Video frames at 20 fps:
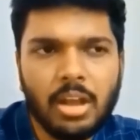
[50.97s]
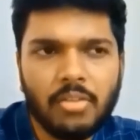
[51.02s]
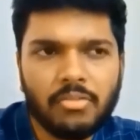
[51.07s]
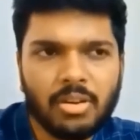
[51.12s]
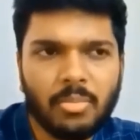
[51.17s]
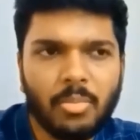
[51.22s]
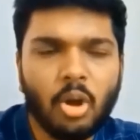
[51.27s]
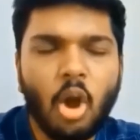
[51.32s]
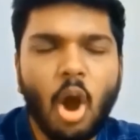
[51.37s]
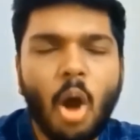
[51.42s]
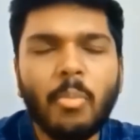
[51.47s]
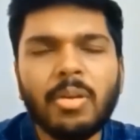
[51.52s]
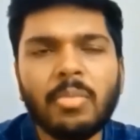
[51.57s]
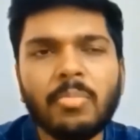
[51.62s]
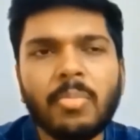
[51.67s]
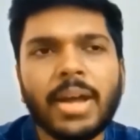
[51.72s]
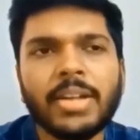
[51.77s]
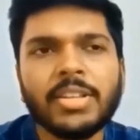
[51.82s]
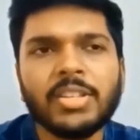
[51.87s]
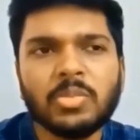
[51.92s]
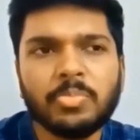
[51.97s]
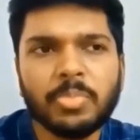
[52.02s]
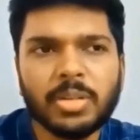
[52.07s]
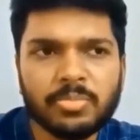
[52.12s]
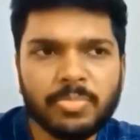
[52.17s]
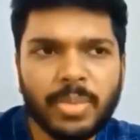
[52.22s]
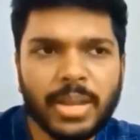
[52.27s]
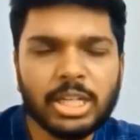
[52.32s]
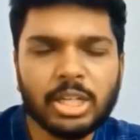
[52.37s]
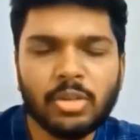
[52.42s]
from a common man's
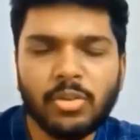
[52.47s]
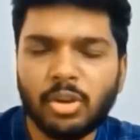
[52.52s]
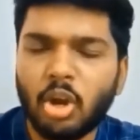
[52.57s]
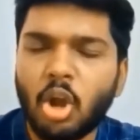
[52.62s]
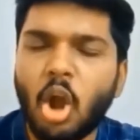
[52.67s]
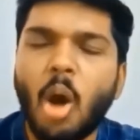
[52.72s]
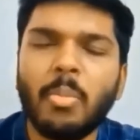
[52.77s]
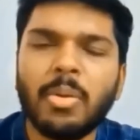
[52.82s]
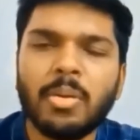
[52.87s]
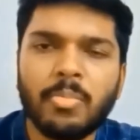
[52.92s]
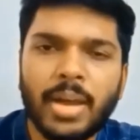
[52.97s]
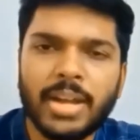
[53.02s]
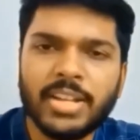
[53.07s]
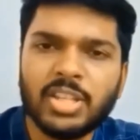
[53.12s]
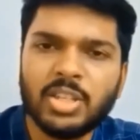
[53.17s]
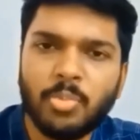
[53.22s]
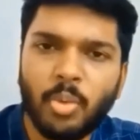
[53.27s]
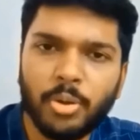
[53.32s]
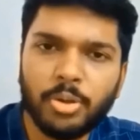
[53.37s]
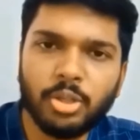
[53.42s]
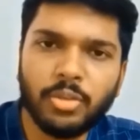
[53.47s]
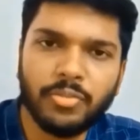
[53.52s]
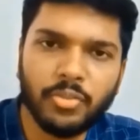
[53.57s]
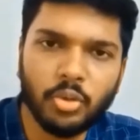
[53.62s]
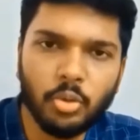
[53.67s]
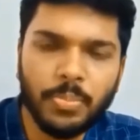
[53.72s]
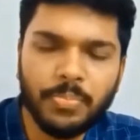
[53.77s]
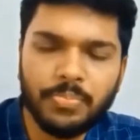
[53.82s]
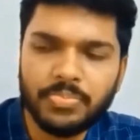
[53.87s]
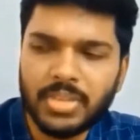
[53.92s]
perspective or a common man's point of
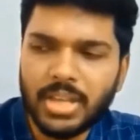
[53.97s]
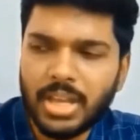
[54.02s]
view.